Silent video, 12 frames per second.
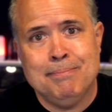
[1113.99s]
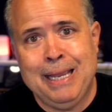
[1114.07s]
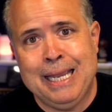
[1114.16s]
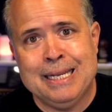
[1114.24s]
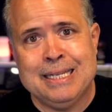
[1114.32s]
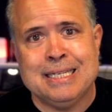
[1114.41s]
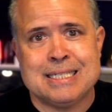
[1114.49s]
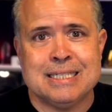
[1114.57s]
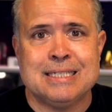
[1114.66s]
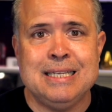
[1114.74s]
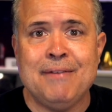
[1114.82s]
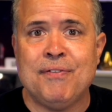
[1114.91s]
man, this
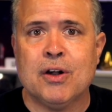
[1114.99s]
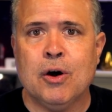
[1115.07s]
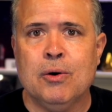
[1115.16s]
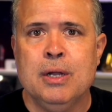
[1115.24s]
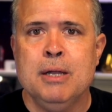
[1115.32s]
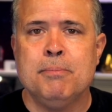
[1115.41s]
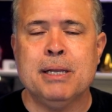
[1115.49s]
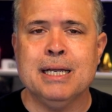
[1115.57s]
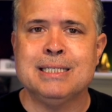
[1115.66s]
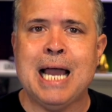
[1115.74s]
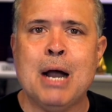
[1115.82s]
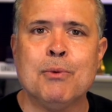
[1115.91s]
is difficult
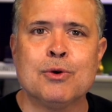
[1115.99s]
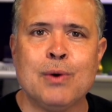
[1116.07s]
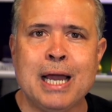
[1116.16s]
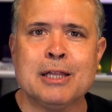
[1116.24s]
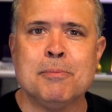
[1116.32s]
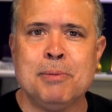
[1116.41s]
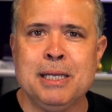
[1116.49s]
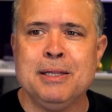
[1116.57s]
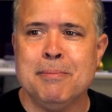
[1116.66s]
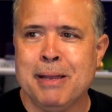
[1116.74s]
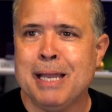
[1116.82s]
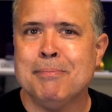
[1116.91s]
because I would rather be
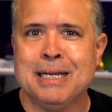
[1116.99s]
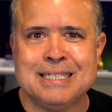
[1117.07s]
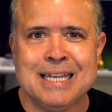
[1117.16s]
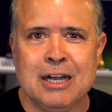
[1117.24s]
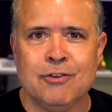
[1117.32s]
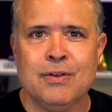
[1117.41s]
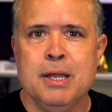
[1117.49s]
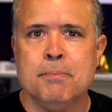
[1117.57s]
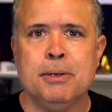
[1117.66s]
the man myself.